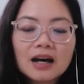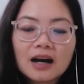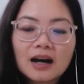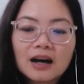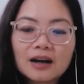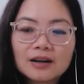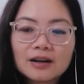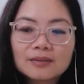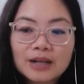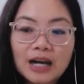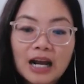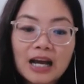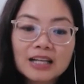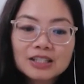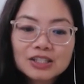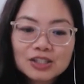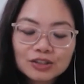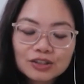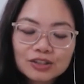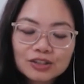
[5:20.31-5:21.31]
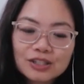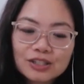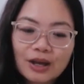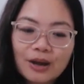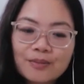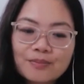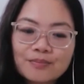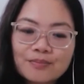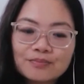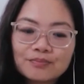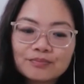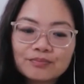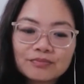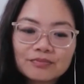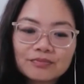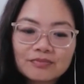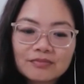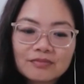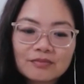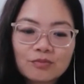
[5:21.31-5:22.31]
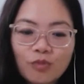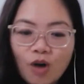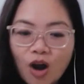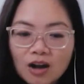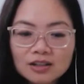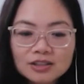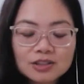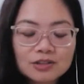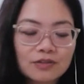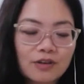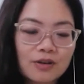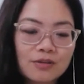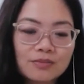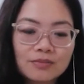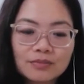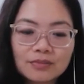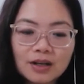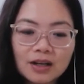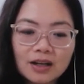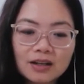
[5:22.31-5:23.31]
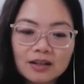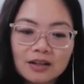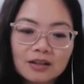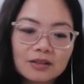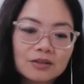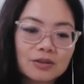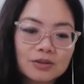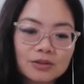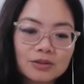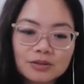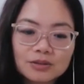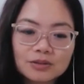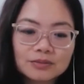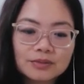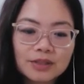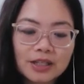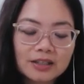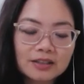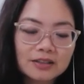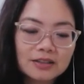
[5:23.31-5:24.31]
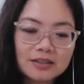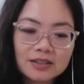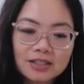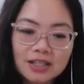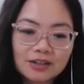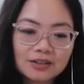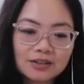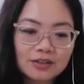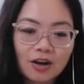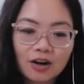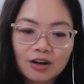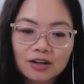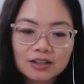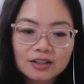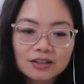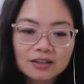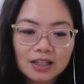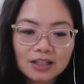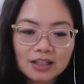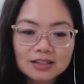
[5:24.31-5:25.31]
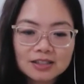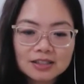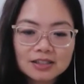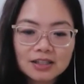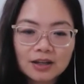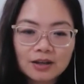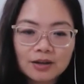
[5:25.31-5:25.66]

And I took some rocks from a local, like a Zen garden that's